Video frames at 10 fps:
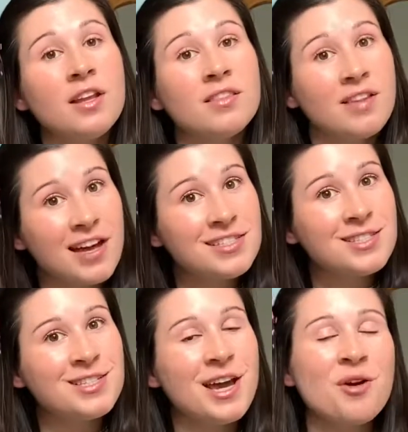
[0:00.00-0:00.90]

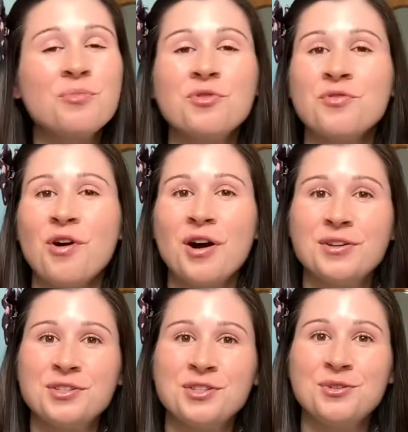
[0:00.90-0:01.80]
let's now move
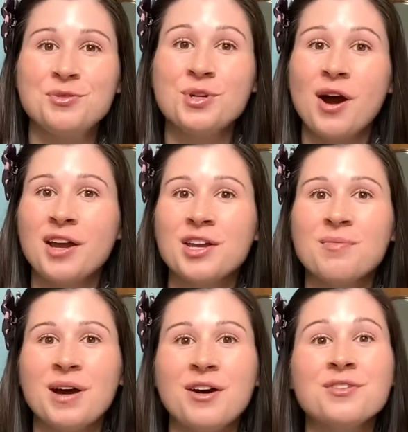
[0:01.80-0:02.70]
on to talking
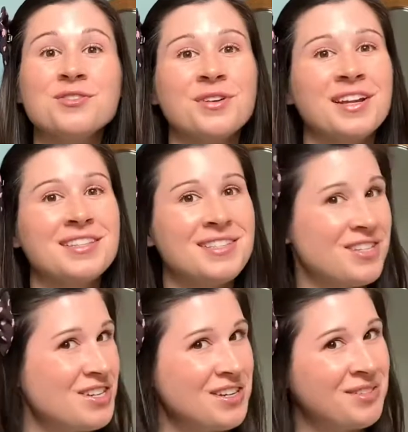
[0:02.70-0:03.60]
about
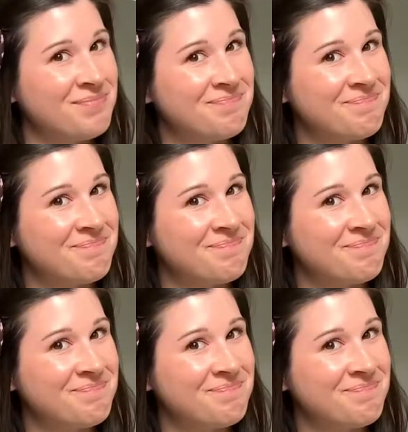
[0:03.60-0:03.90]
transition.